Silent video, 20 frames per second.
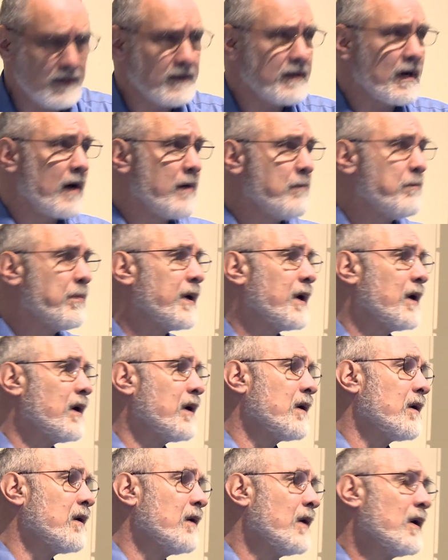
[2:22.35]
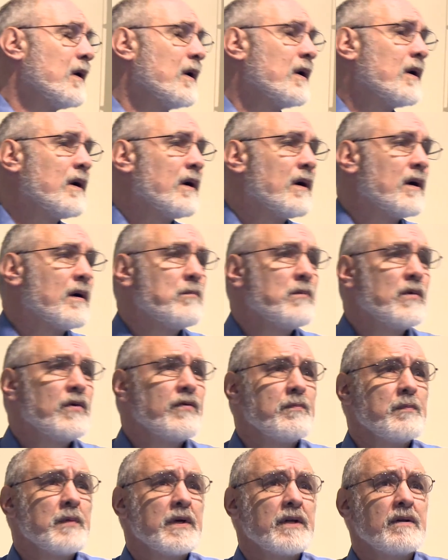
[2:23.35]
Taiping
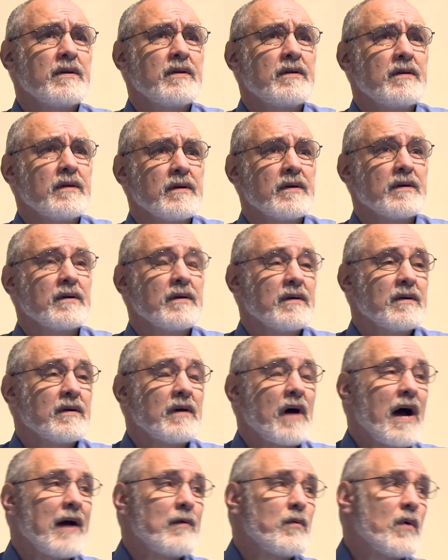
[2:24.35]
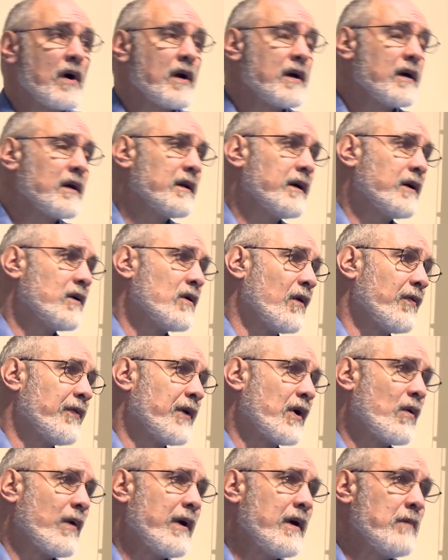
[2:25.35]
movement, ironically called the
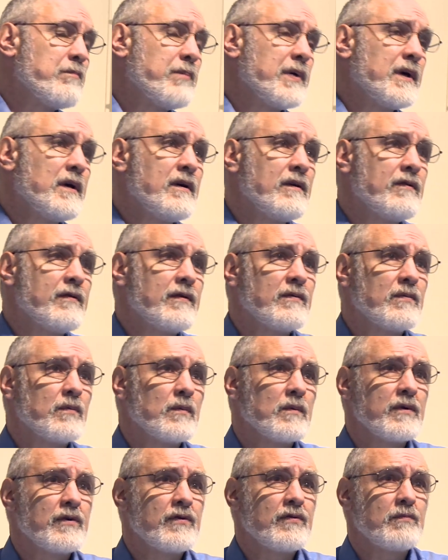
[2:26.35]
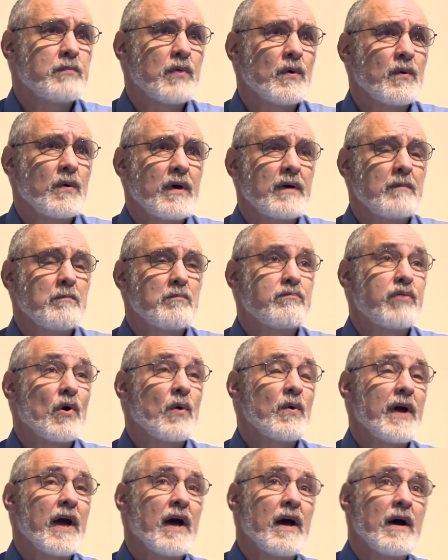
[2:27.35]
Great Peace, which
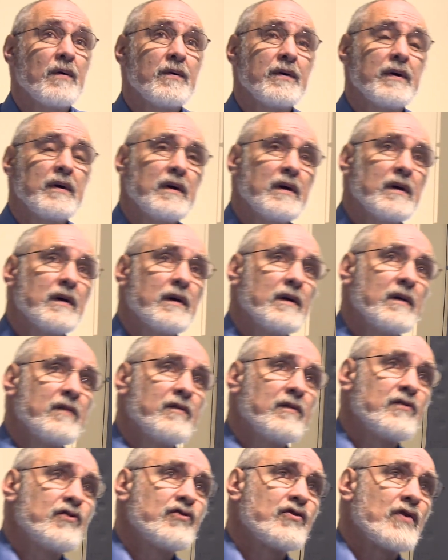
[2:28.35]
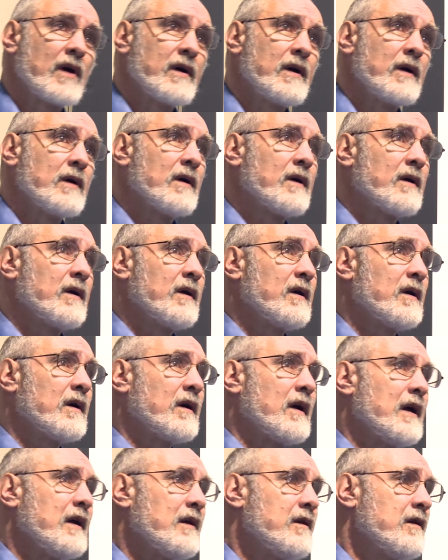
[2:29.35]
broke out in China
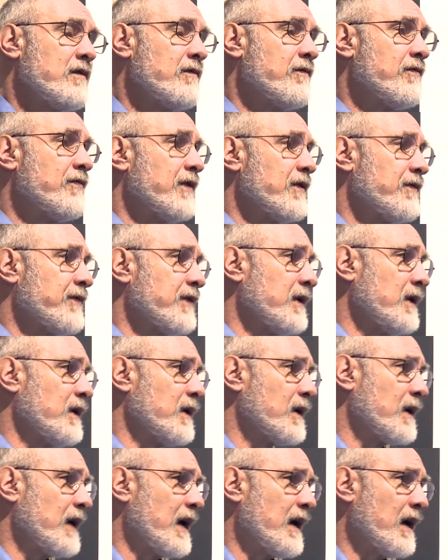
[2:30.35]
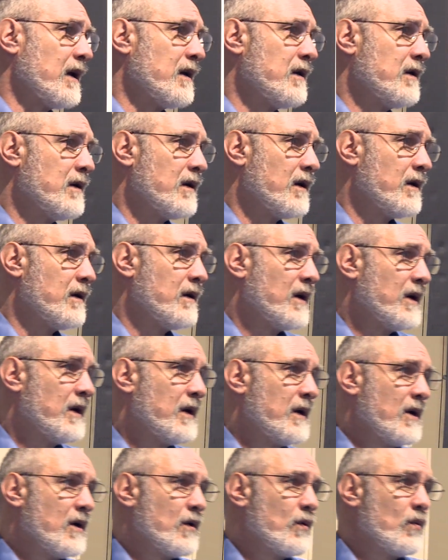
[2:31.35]
in 1850 and ended
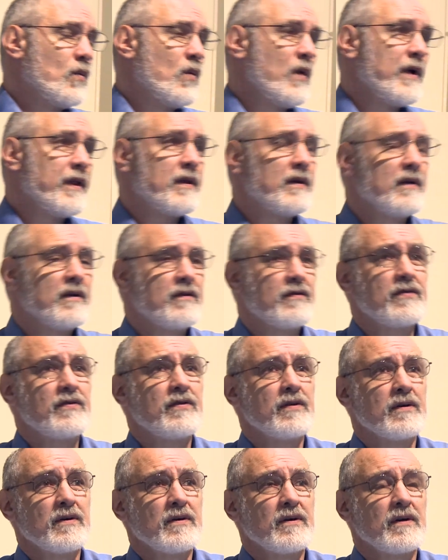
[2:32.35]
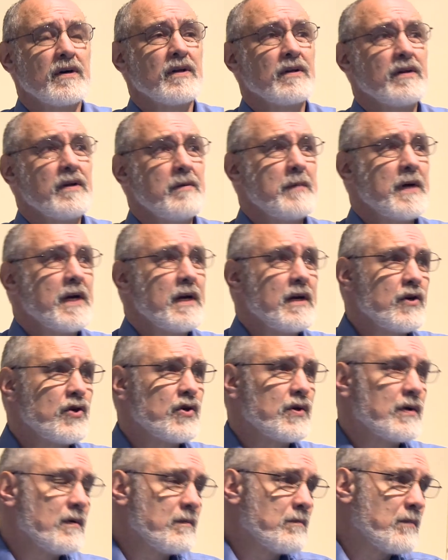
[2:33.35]
with its
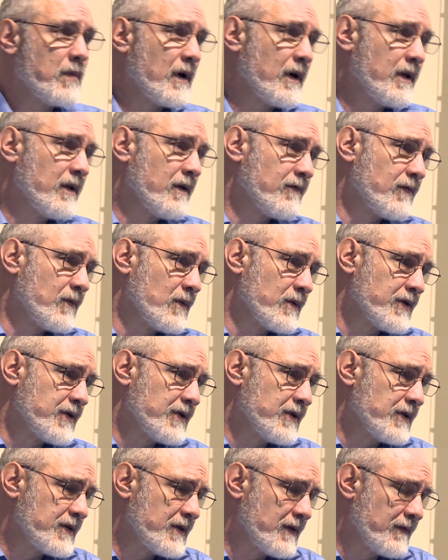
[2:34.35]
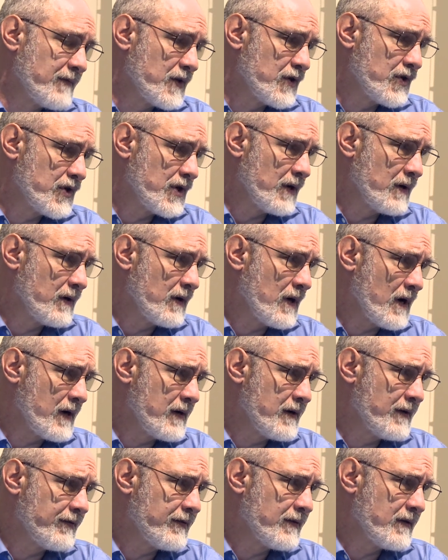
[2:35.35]
elimination by the forces of the Qing
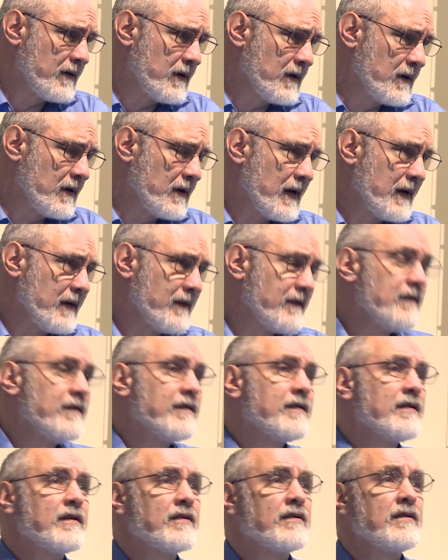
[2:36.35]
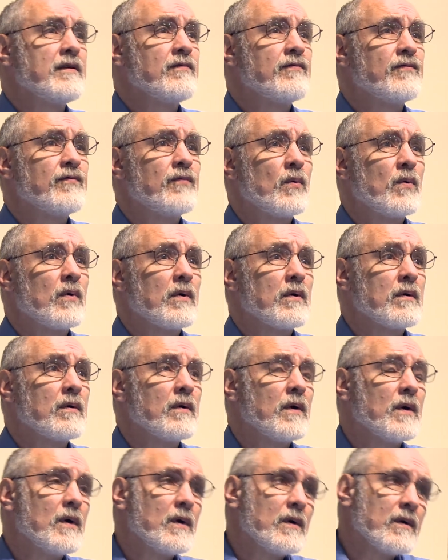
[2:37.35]
dynasty in
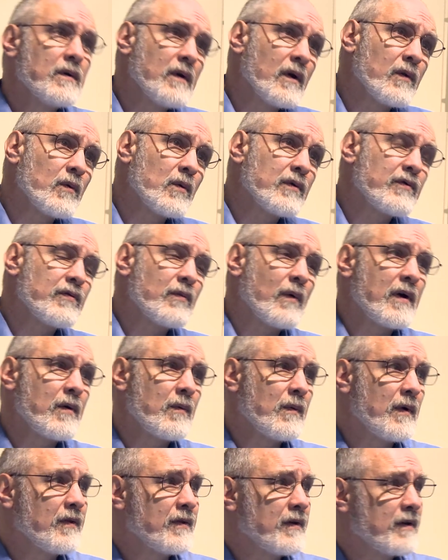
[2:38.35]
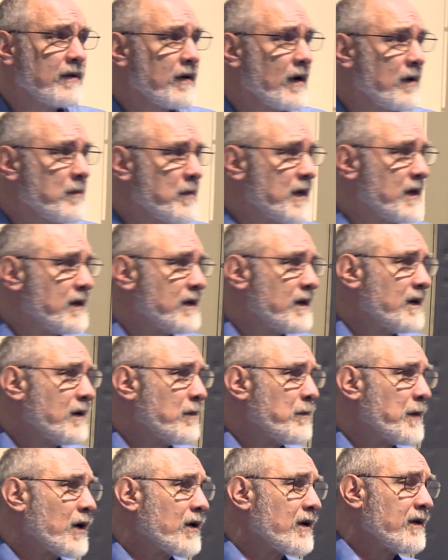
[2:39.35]
1864, in other words, right around the time that the
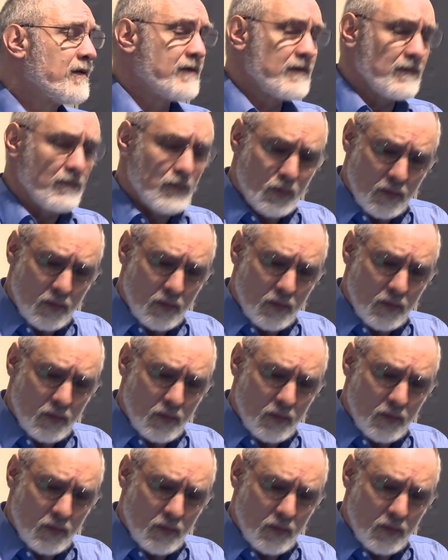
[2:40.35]
American Civil